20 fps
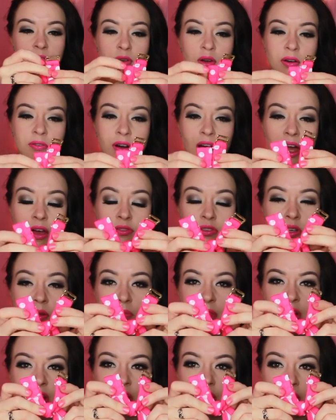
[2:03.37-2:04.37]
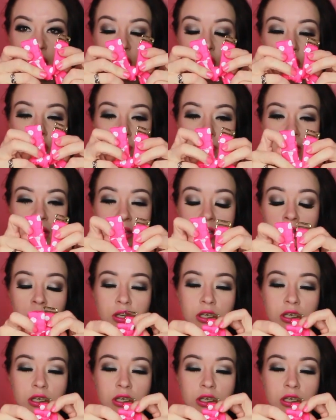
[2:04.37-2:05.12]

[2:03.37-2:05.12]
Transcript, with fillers: If you ever have some that are like too big,